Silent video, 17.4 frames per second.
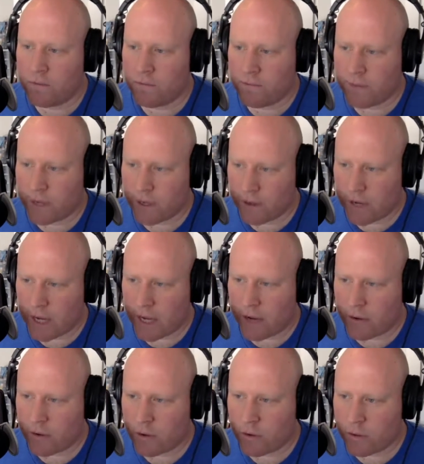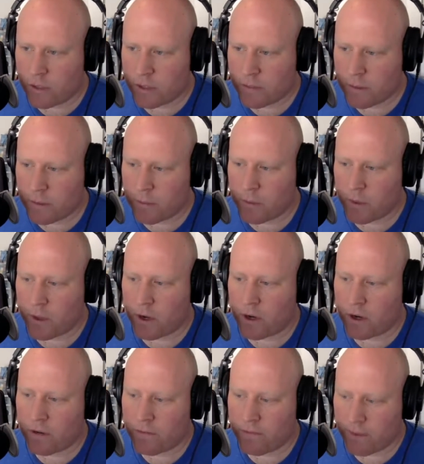You've figured out who these
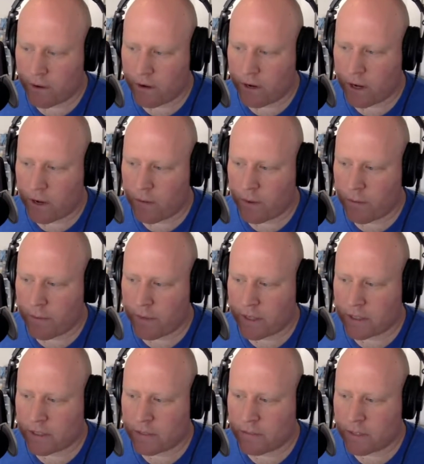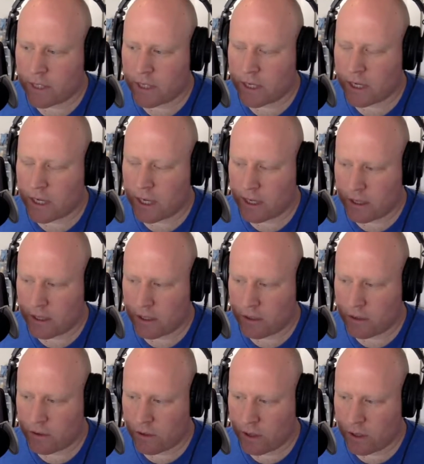people are. You figured out what makes them tick, and then
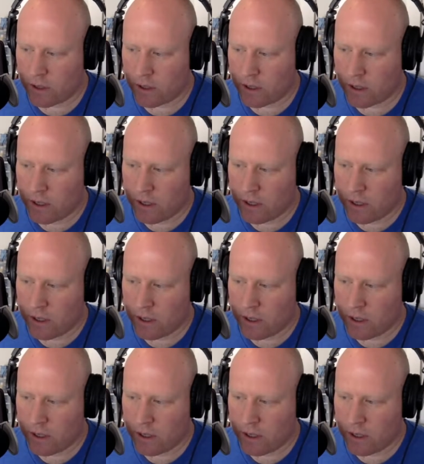you can